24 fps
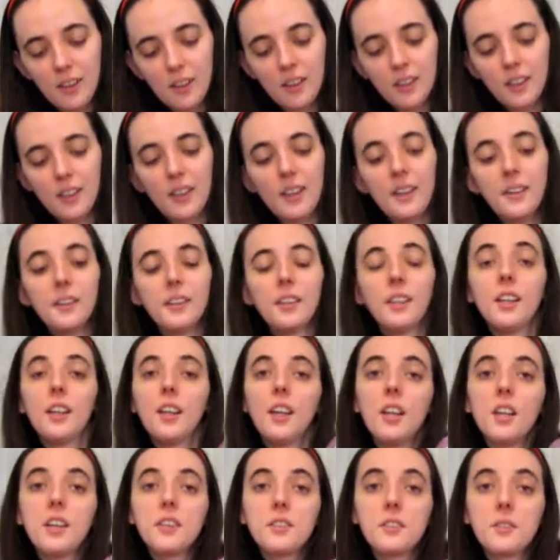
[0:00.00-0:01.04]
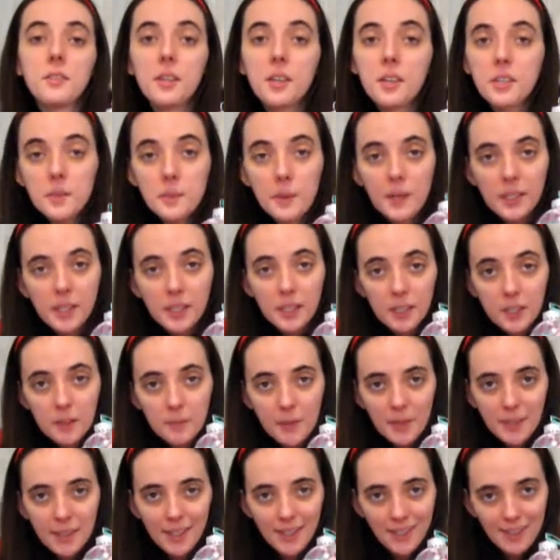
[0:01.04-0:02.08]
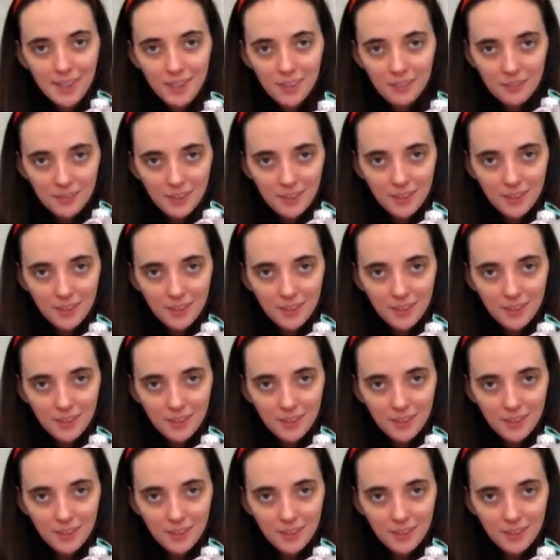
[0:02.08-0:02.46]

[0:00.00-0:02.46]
Okay, so there's my year and my name.